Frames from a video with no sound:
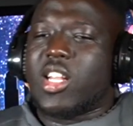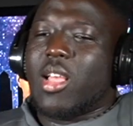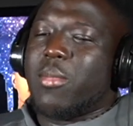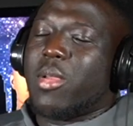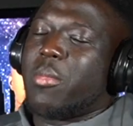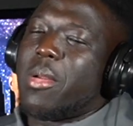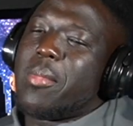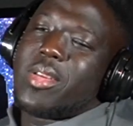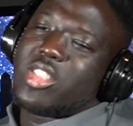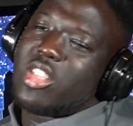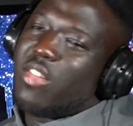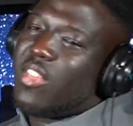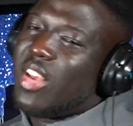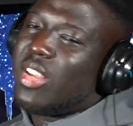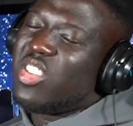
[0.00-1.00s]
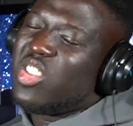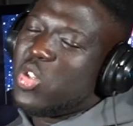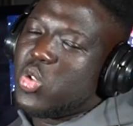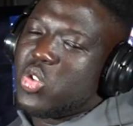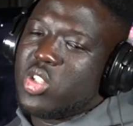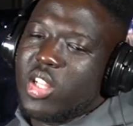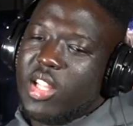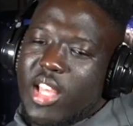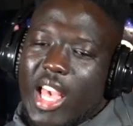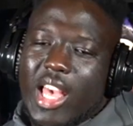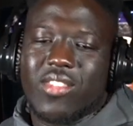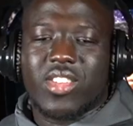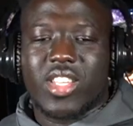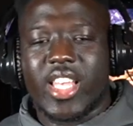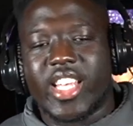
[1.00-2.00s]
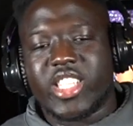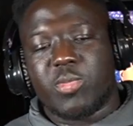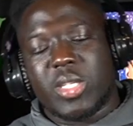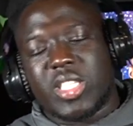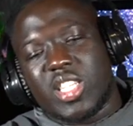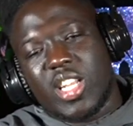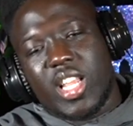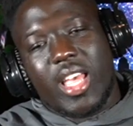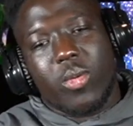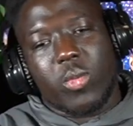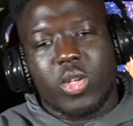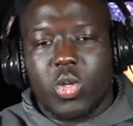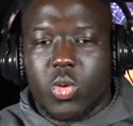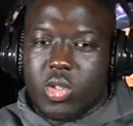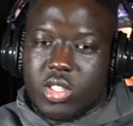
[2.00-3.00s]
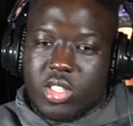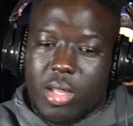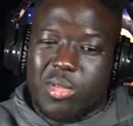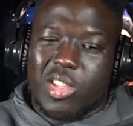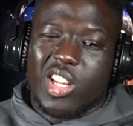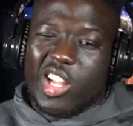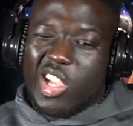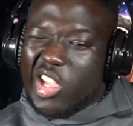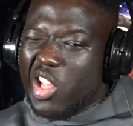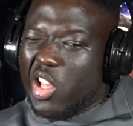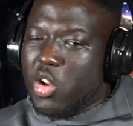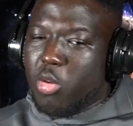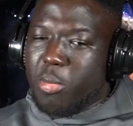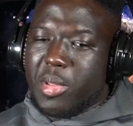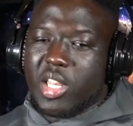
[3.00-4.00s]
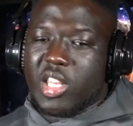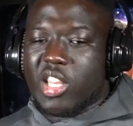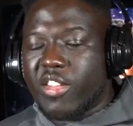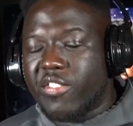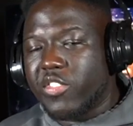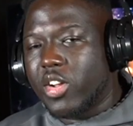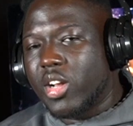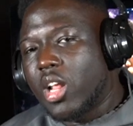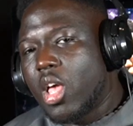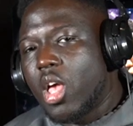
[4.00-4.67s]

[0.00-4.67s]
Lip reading: I'm here by myself. I usually have a guest, but today we're doing something a little bit different.